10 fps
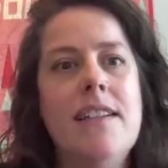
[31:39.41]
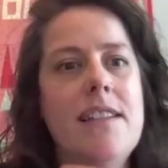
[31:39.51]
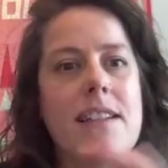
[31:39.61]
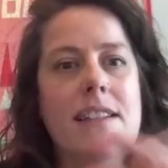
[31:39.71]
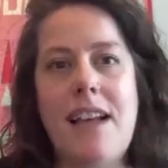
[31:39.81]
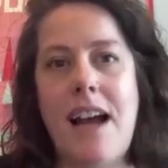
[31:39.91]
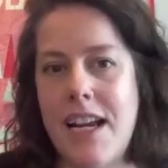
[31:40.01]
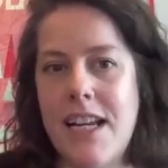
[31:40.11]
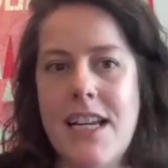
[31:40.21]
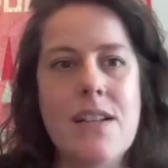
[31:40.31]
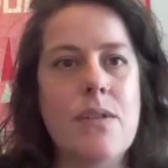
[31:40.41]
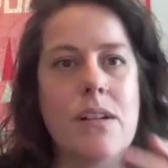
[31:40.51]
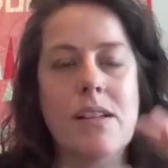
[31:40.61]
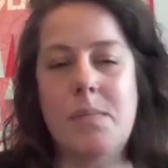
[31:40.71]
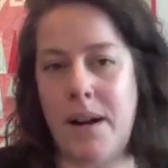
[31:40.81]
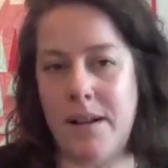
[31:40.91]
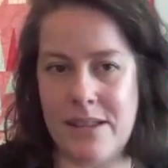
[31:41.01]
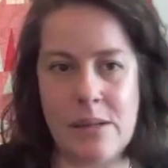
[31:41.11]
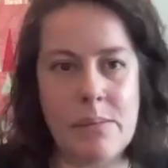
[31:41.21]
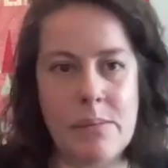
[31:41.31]
society's
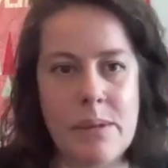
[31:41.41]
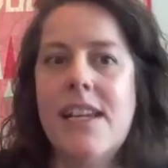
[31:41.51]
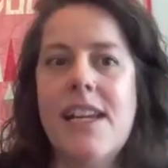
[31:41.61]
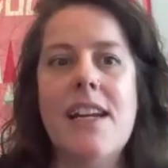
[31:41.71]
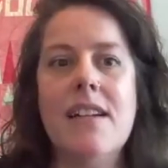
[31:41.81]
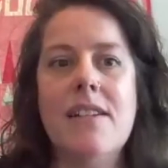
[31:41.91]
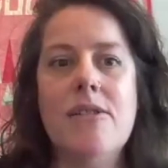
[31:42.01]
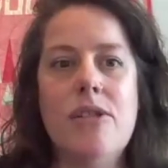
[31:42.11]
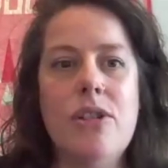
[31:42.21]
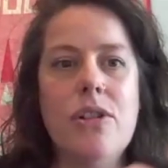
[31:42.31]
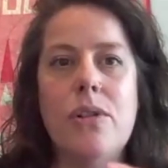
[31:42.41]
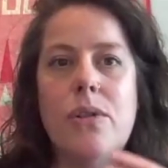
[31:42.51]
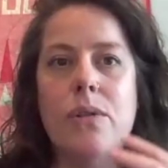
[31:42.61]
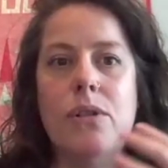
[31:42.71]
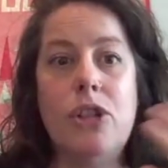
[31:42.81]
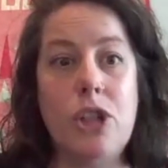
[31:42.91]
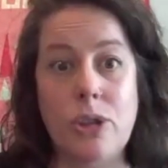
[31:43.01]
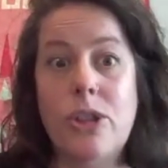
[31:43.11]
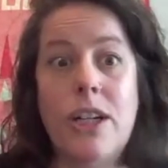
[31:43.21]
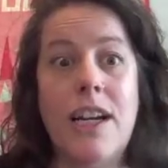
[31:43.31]
responsibility to
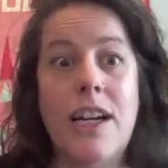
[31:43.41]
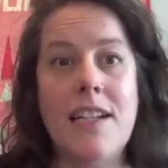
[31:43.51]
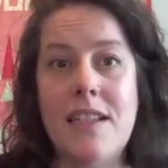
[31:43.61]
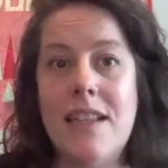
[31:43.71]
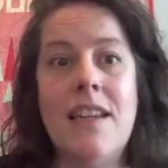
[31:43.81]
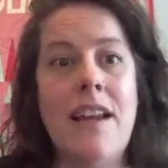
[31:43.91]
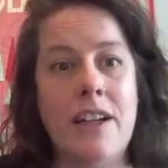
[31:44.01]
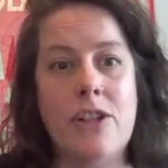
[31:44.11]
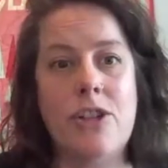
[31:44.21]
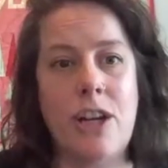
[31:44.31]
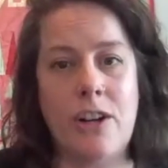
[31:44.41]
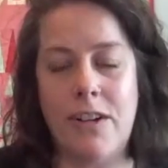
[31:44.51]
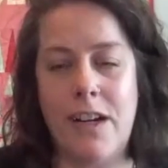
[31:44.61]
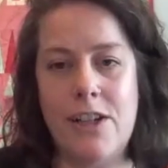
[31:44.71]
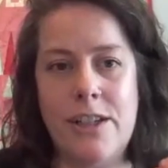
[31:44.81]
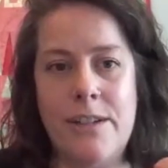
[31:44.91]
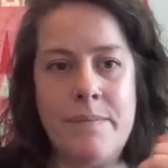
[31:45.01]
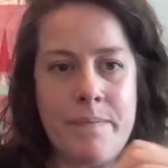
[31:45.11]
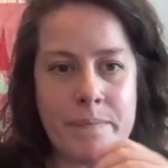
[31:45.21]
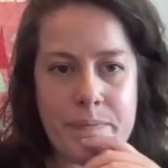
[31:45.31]
children and to the next generation,